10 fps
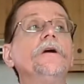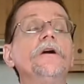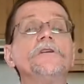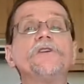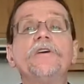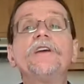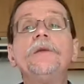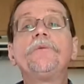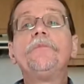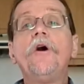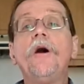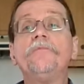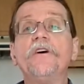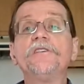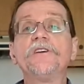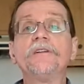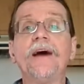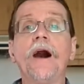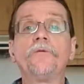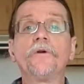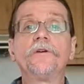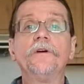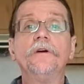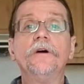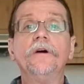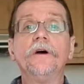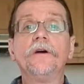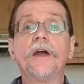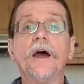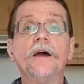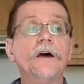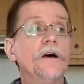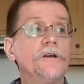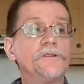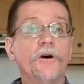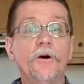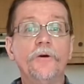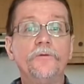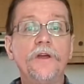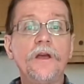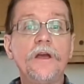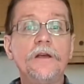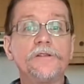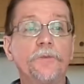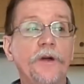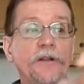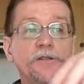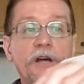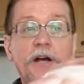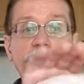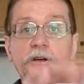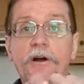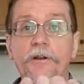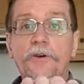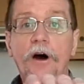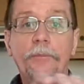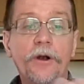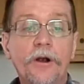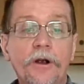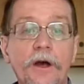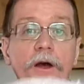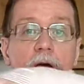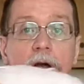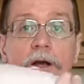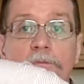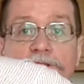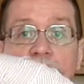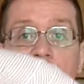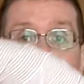So they keep the palm facing downward. Okay, so the splint is actually on the top here, comes down,